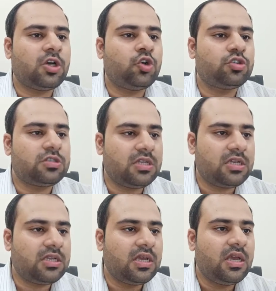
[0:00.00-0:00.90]

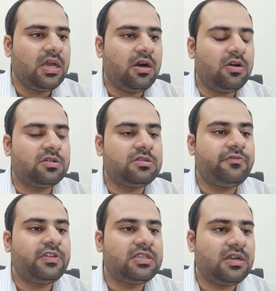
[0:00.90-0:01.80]
hosted, on
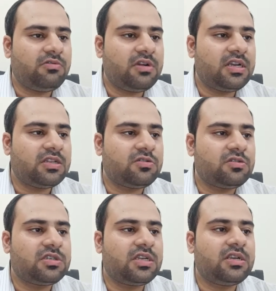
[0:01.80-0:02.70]
which server it is
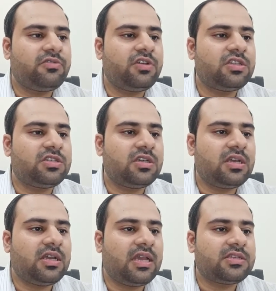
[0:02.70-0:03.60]
hosted, which
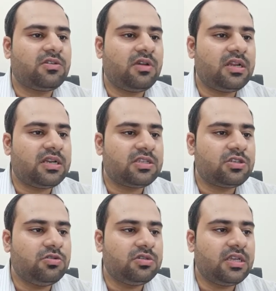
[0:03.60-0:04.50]
SQL it is
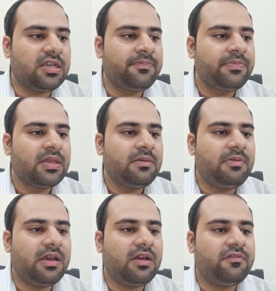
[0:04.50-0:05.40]
using,
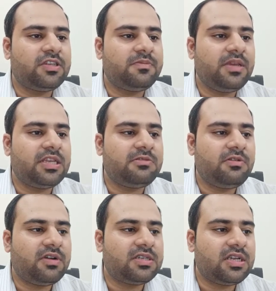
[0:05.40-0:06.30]
which PHP
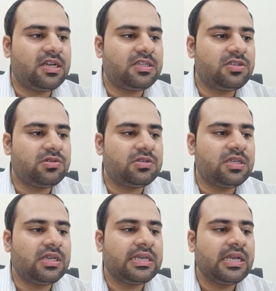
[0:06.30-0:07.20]
version it is
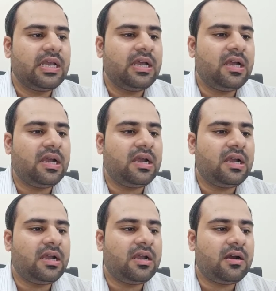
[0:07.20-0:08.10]
using,
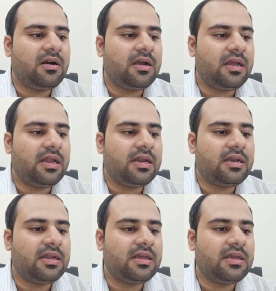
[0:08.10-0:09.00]

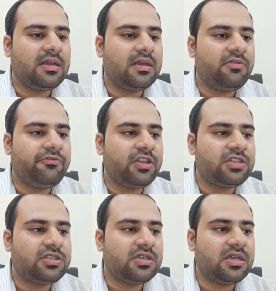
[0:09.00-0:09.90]
and
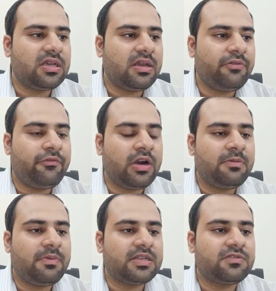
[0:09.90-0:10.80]
which
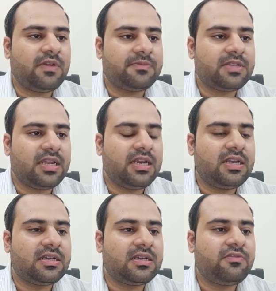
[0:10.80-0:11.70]
WordPress
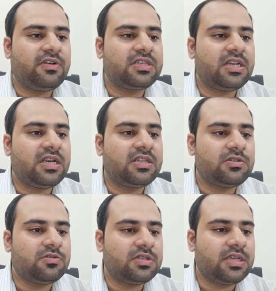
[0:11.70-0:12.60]
website version it is
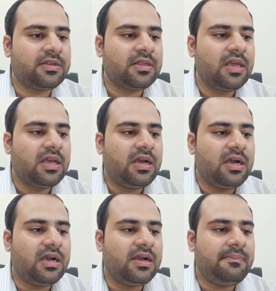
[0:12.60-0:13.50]
using,
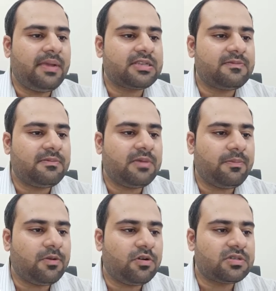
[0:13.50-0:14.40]
maximum
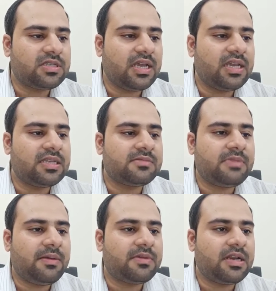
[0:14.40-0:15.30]
upload size,
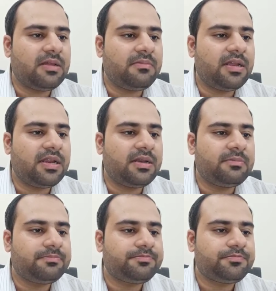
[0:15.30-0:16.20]
memory
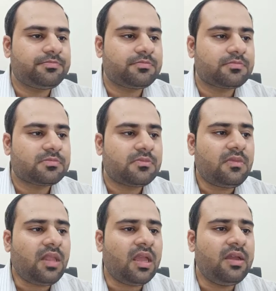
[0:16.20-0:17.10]
limit,
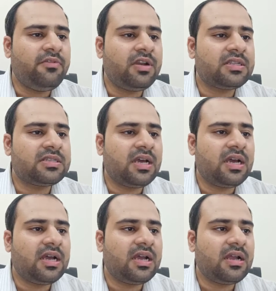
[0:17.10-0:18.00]
what is
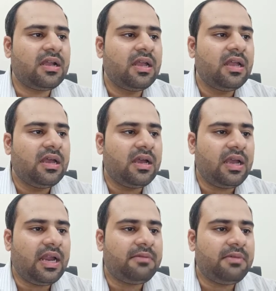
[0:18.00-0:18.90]
the
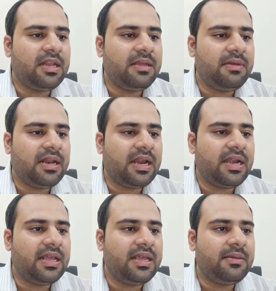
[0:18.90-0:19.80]
admin email
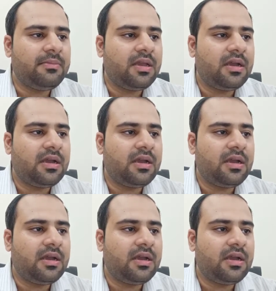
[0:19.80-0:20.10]
ID,